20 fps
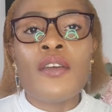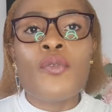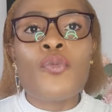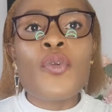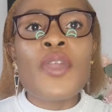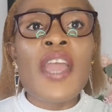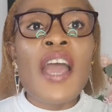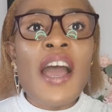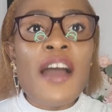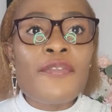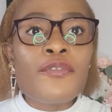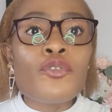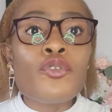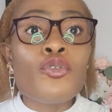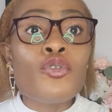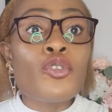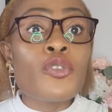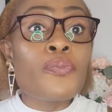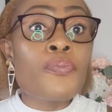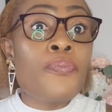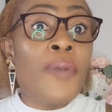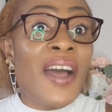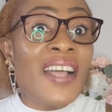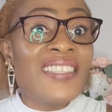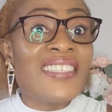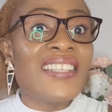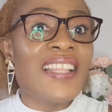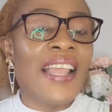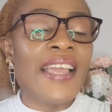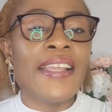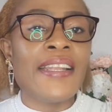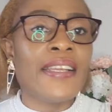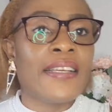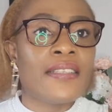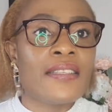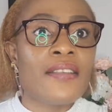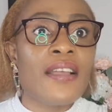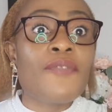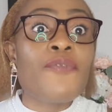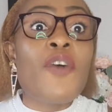we have to use pants
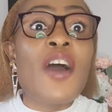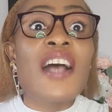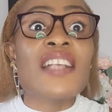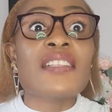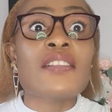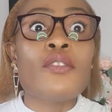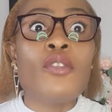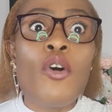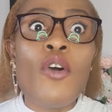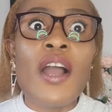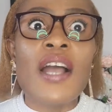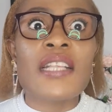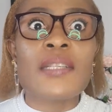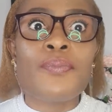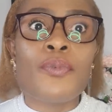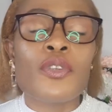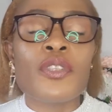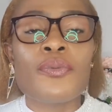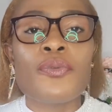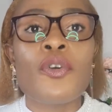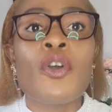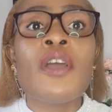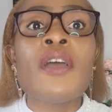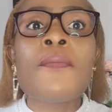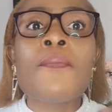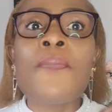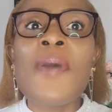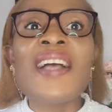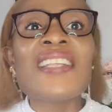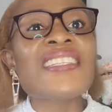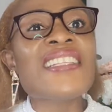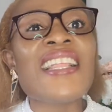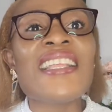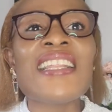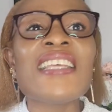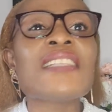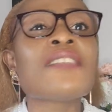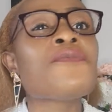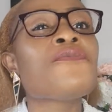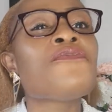liners for as long as possible. Pants
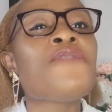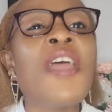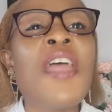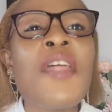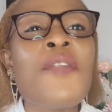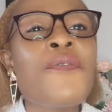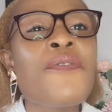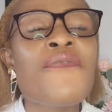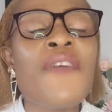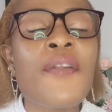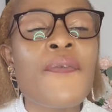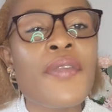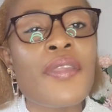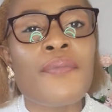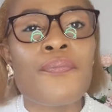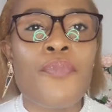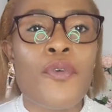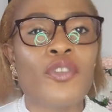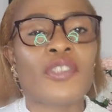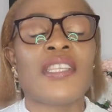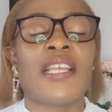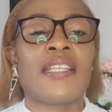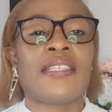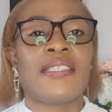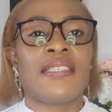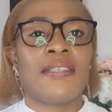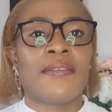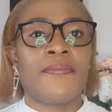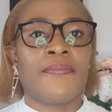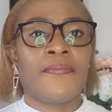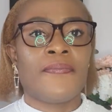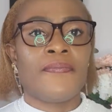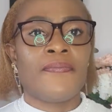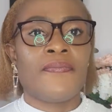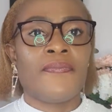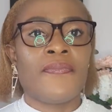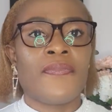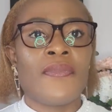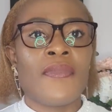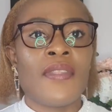liner is very, very important.
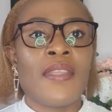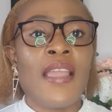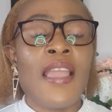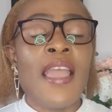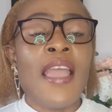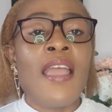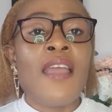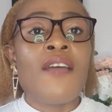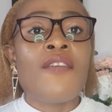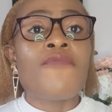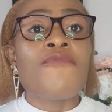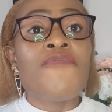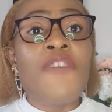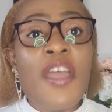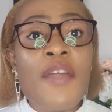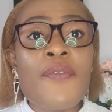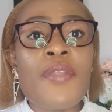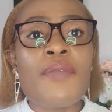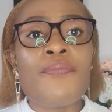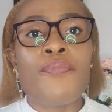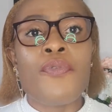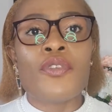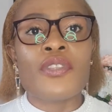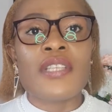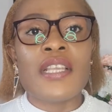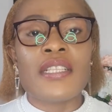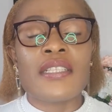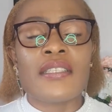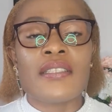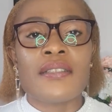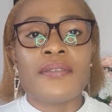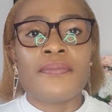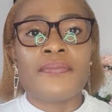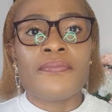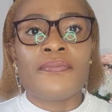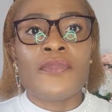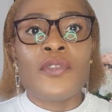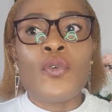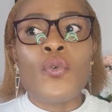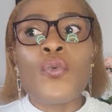Very important.
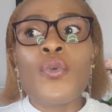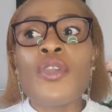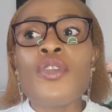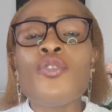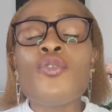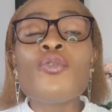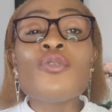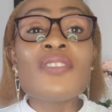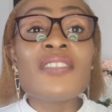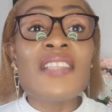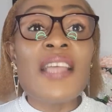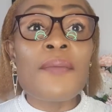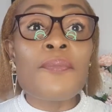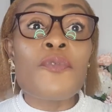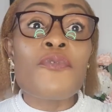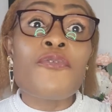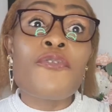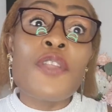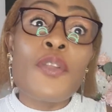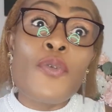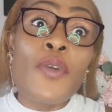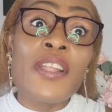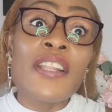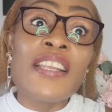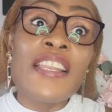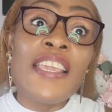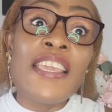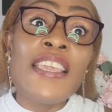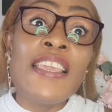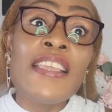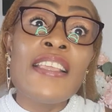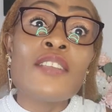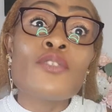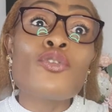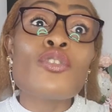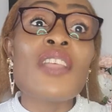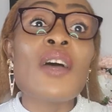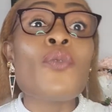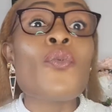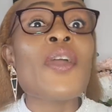We use them frequently
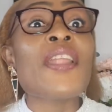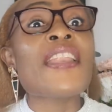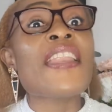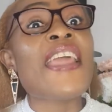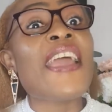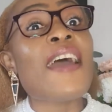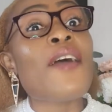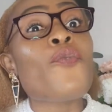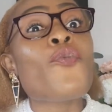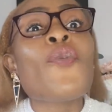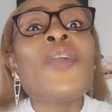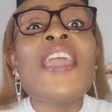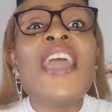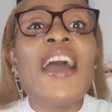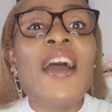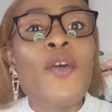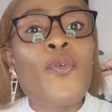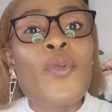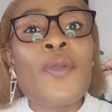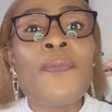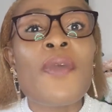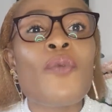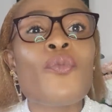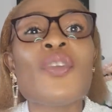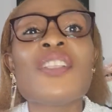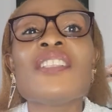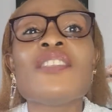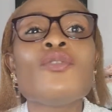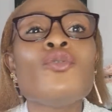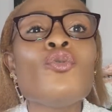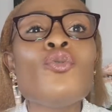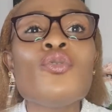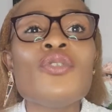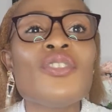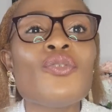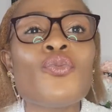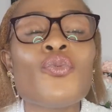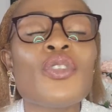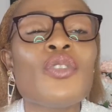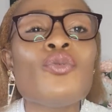so that when we are women, we
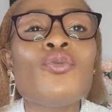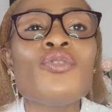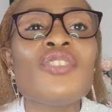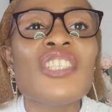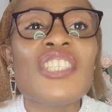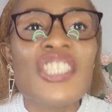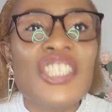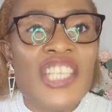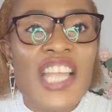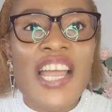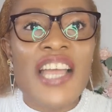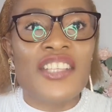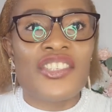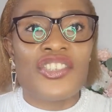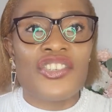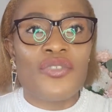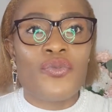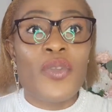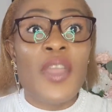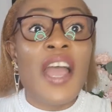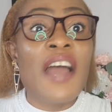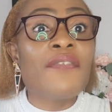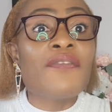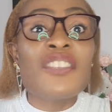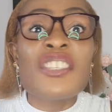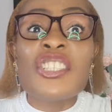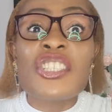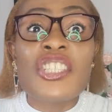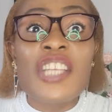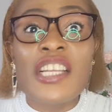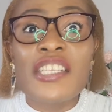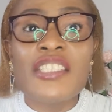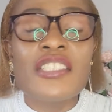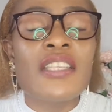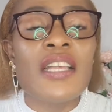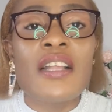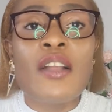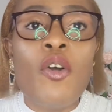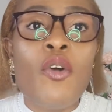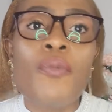do discharge. We have discharges
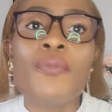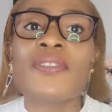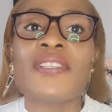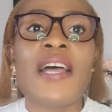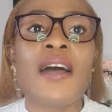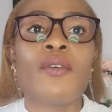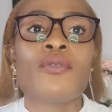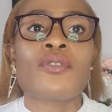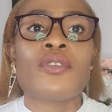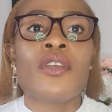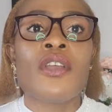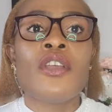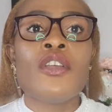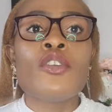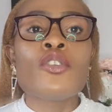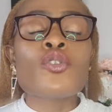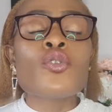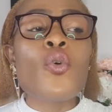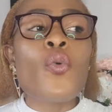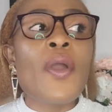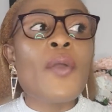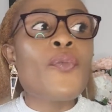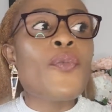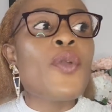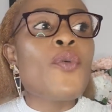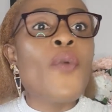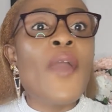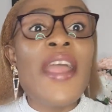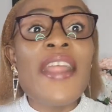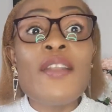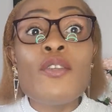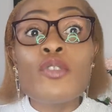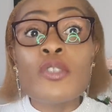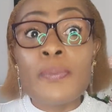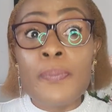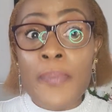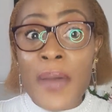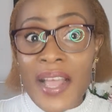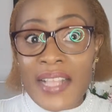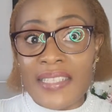that comes out. So when we wear those
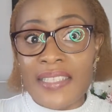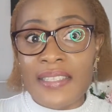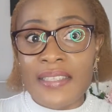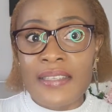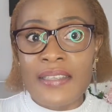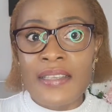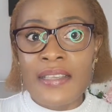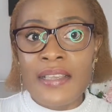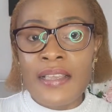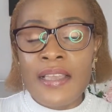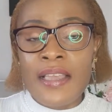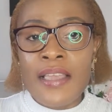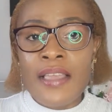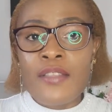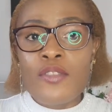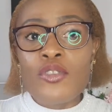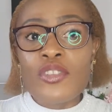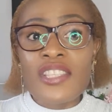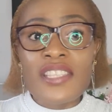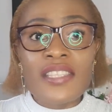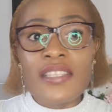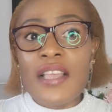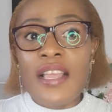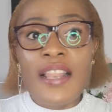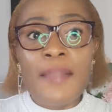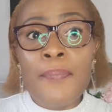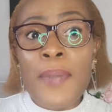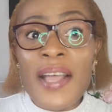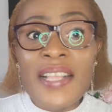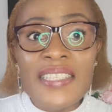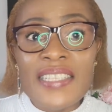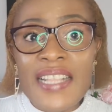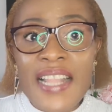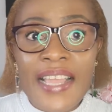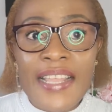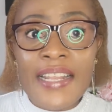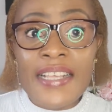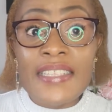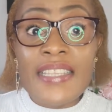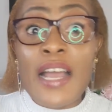pads, those pants
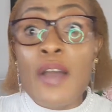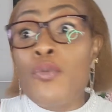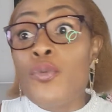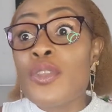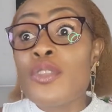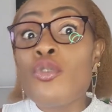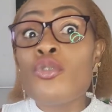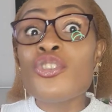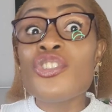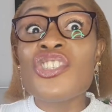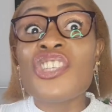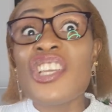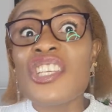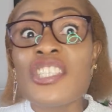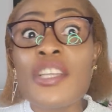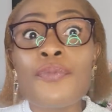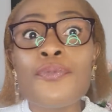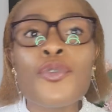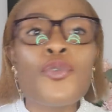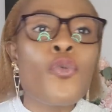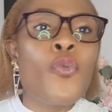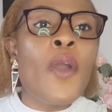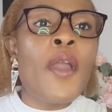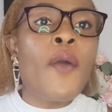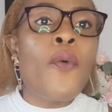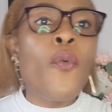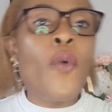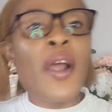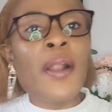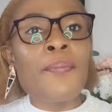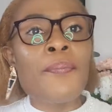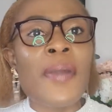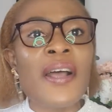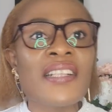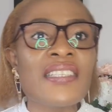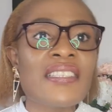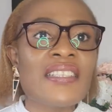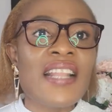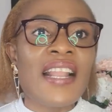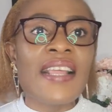liners, and we don't change them, you wear one
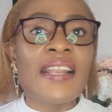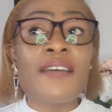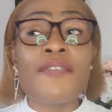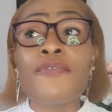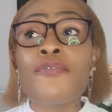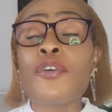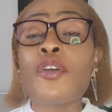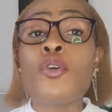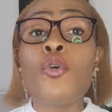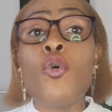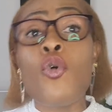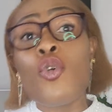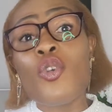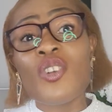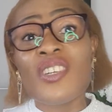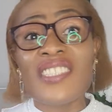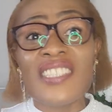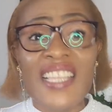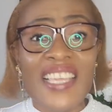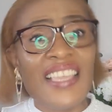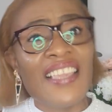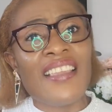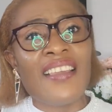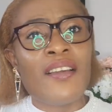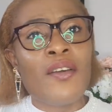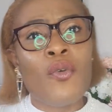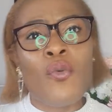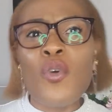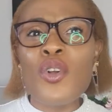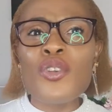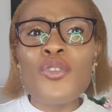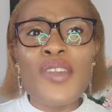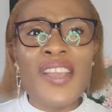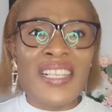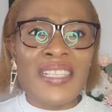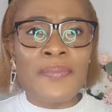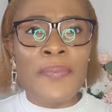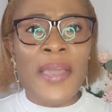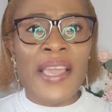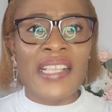pants liner for a whole day. What do you
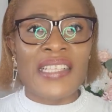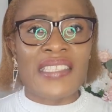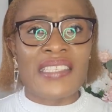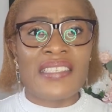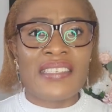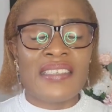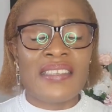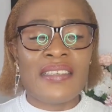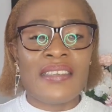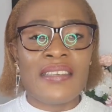expect?